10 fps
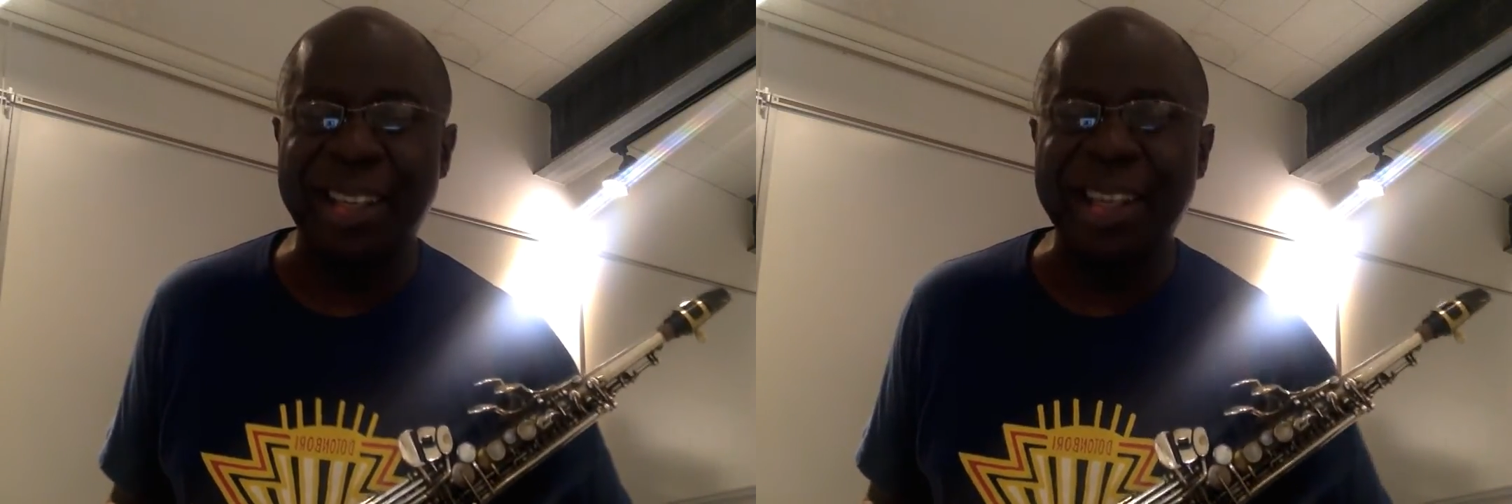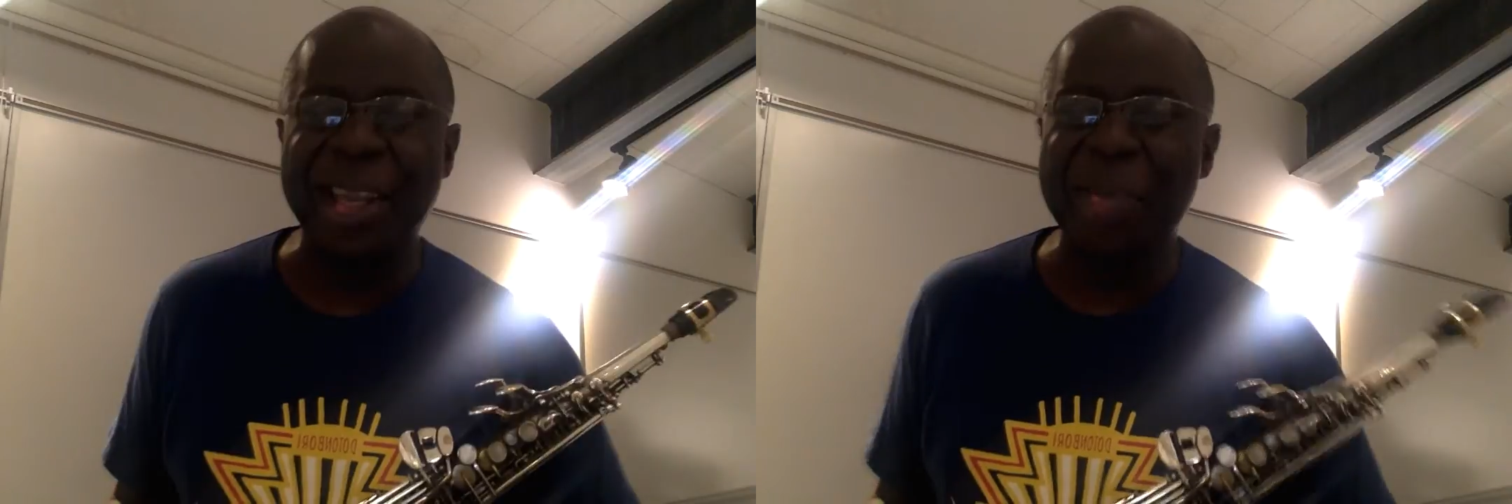
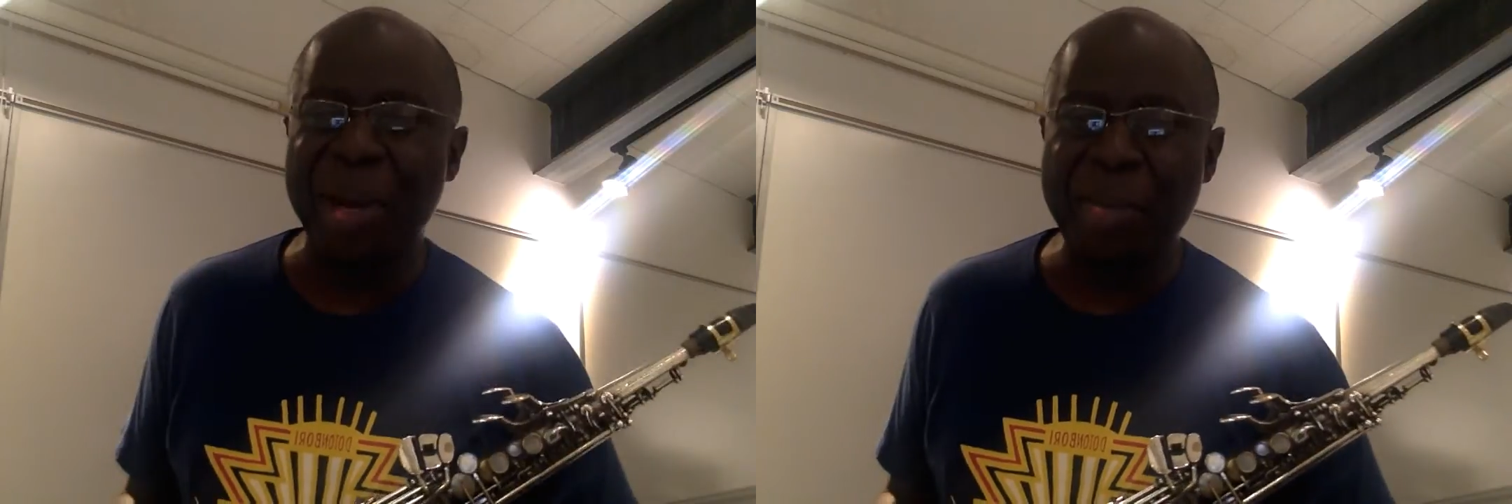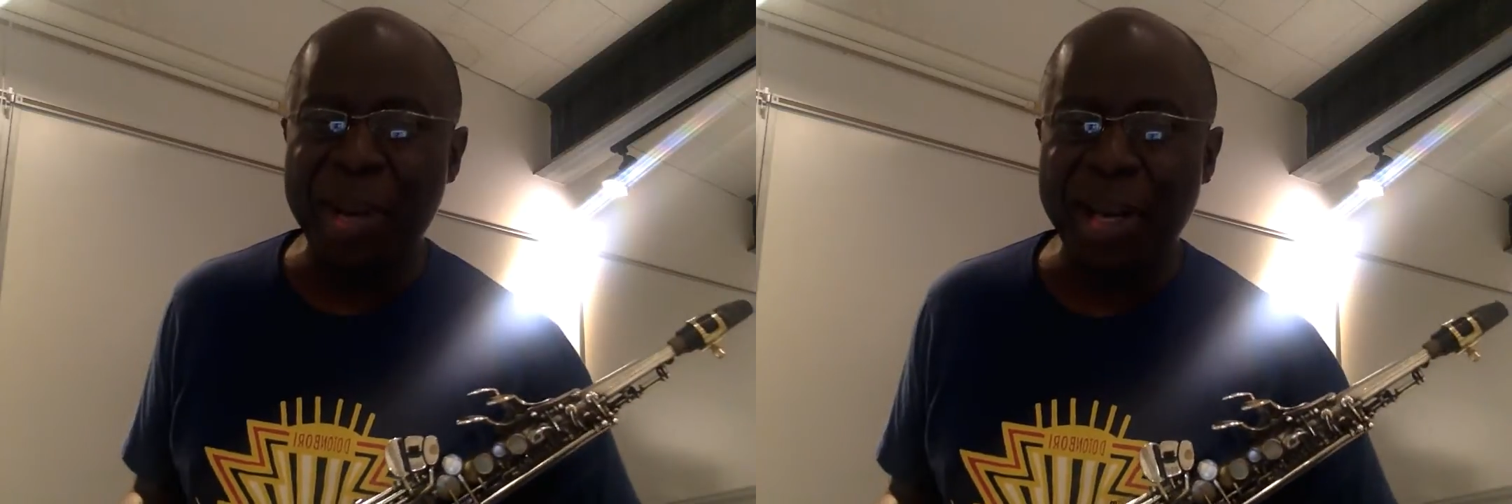in
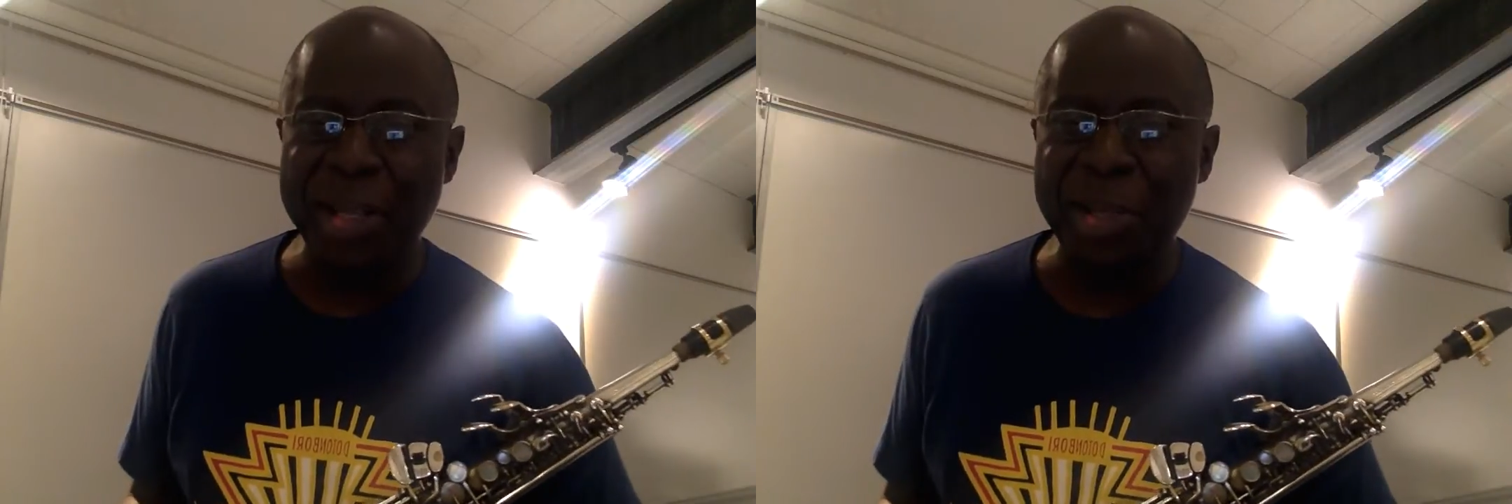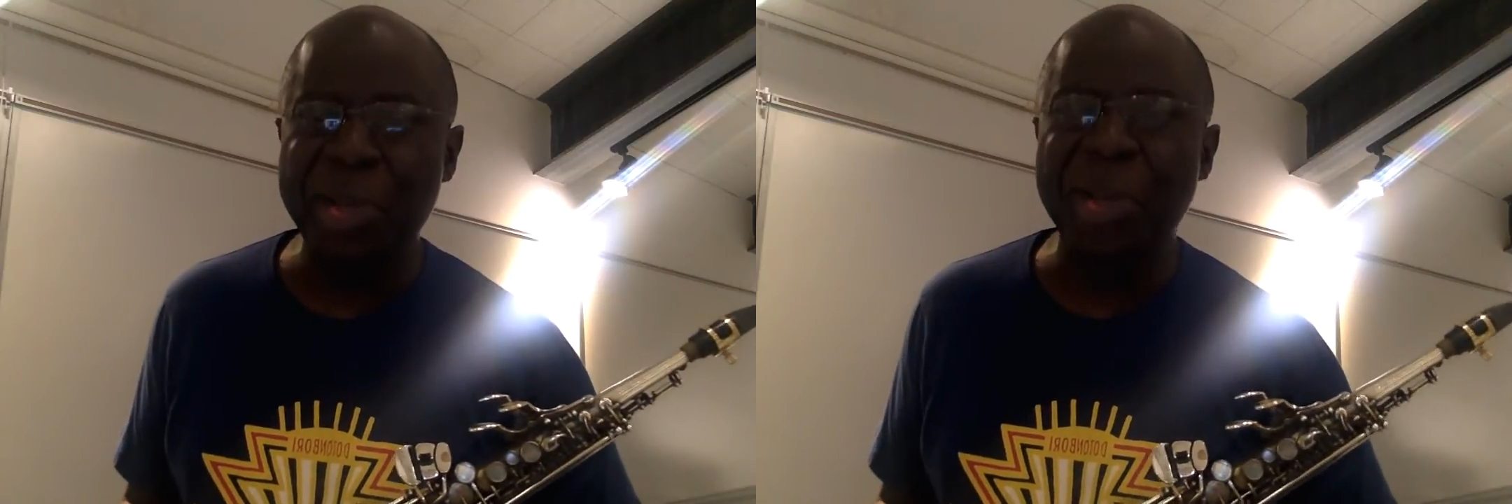my
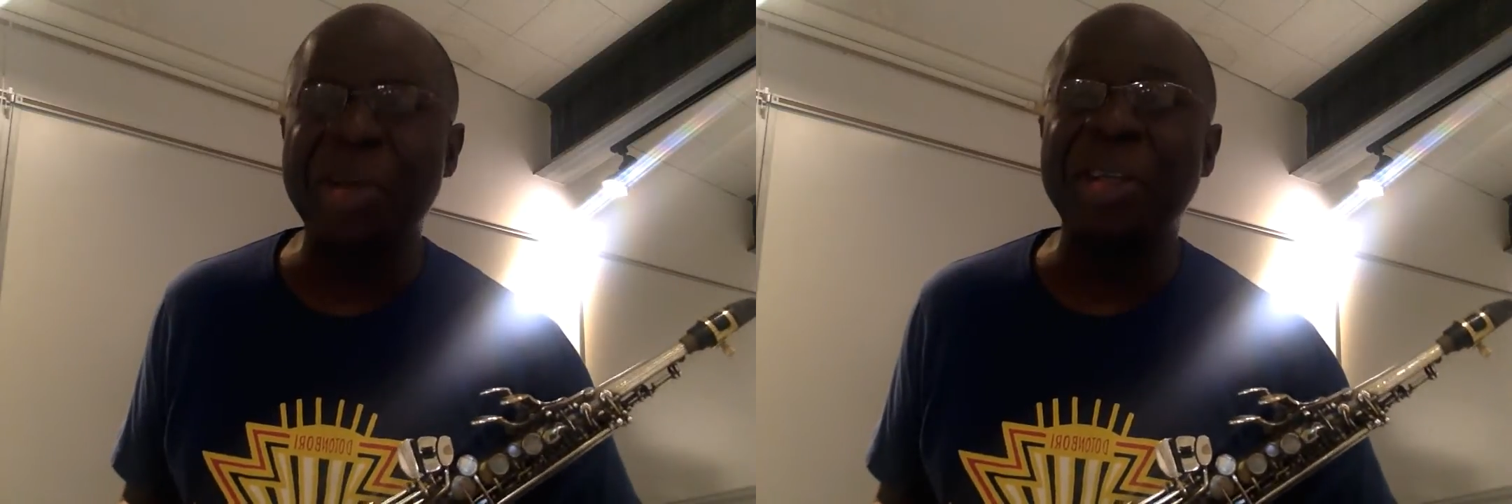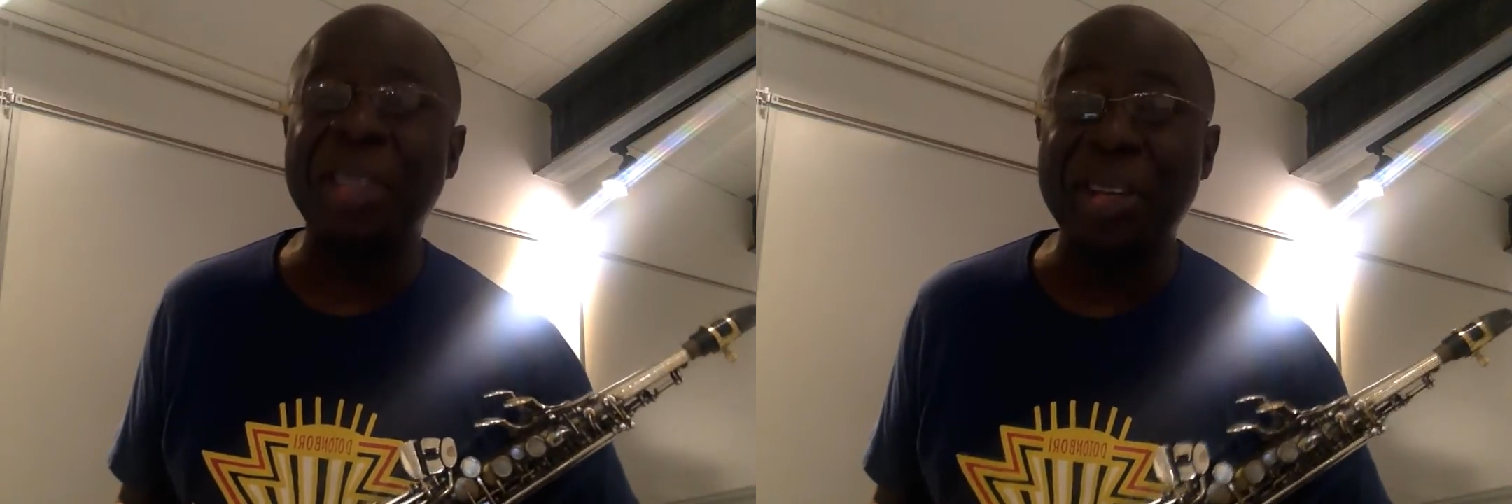mind, you are
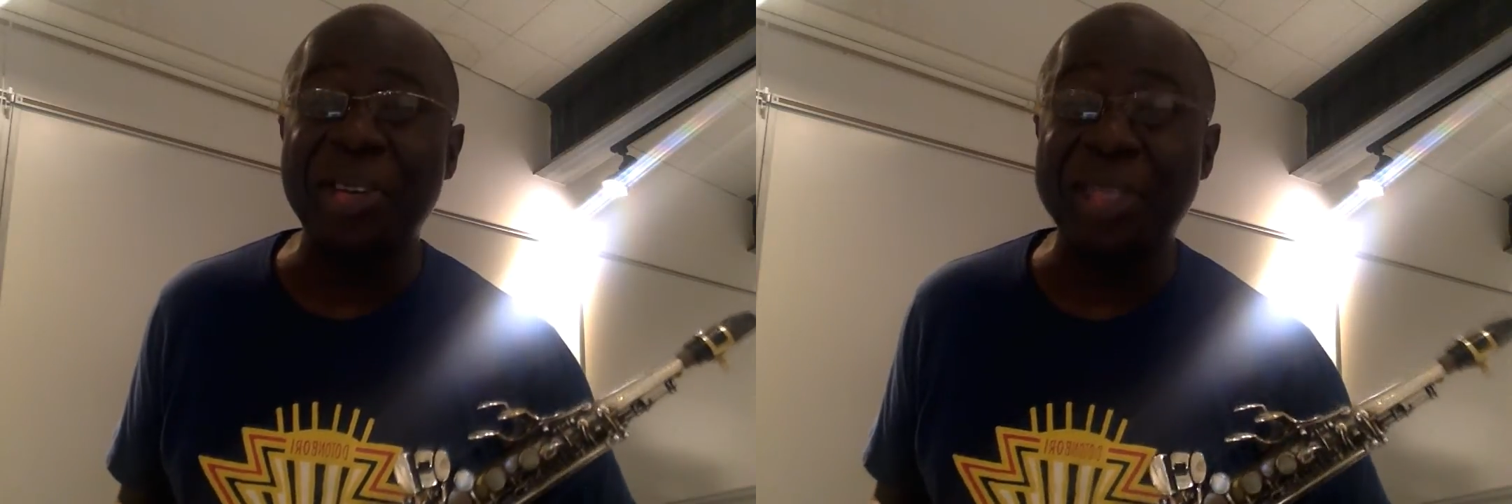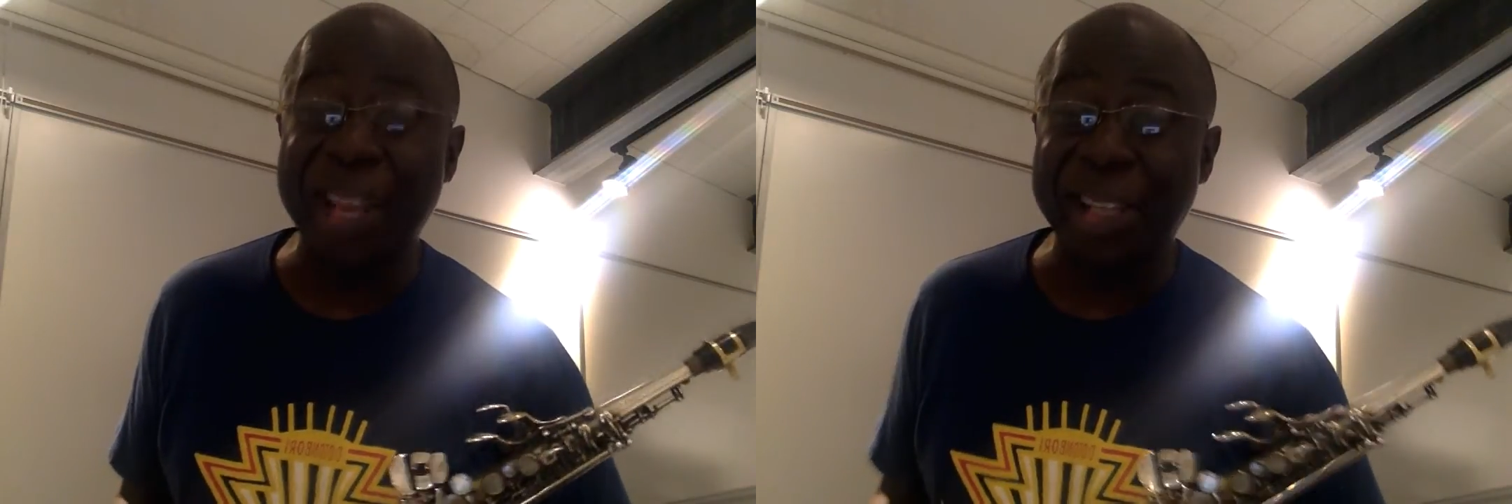a tenor
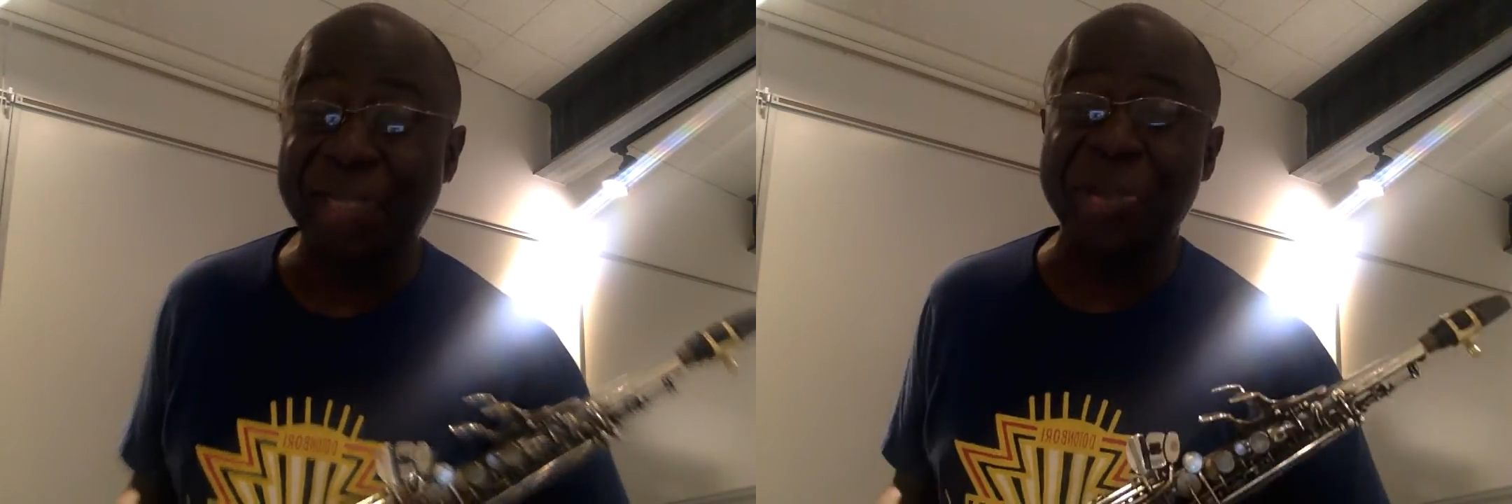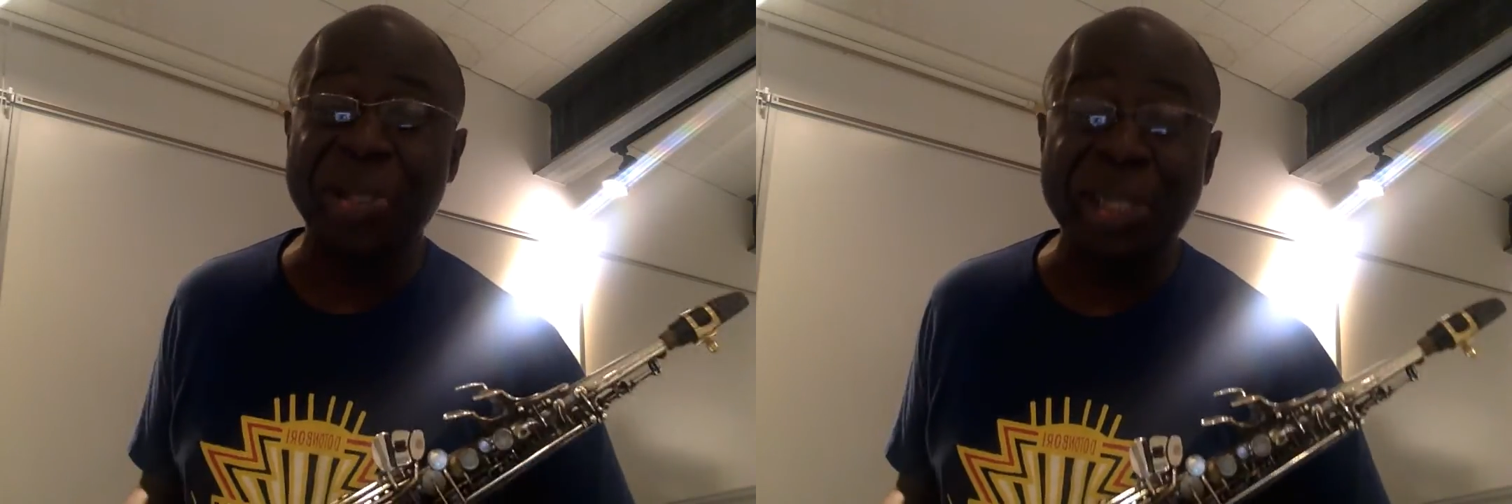
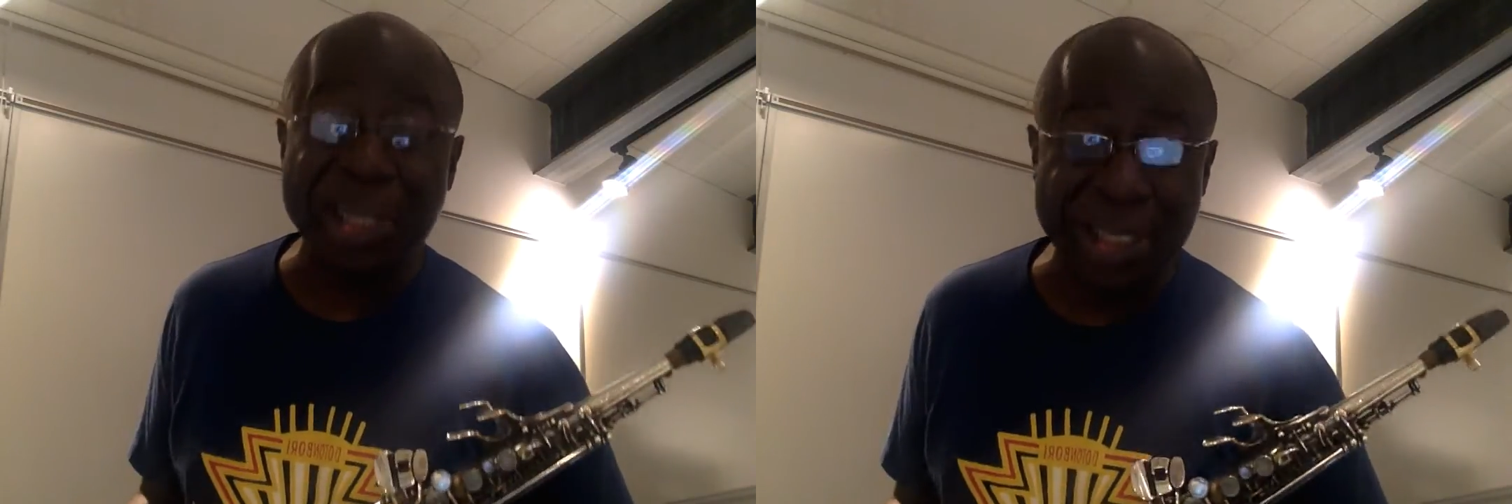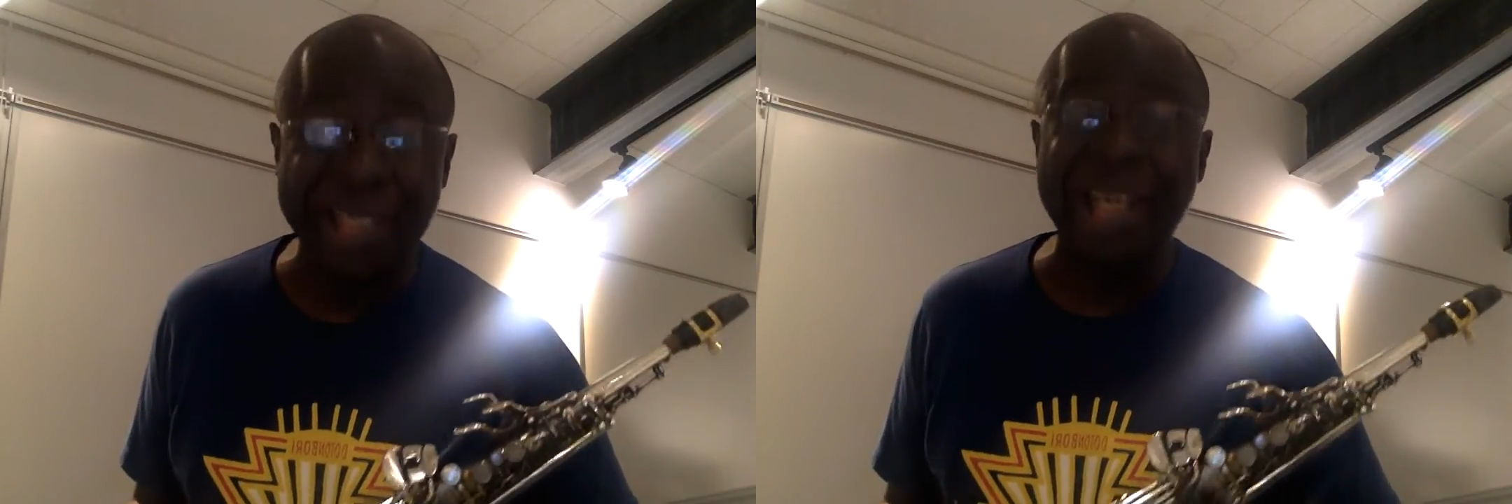saxophonist,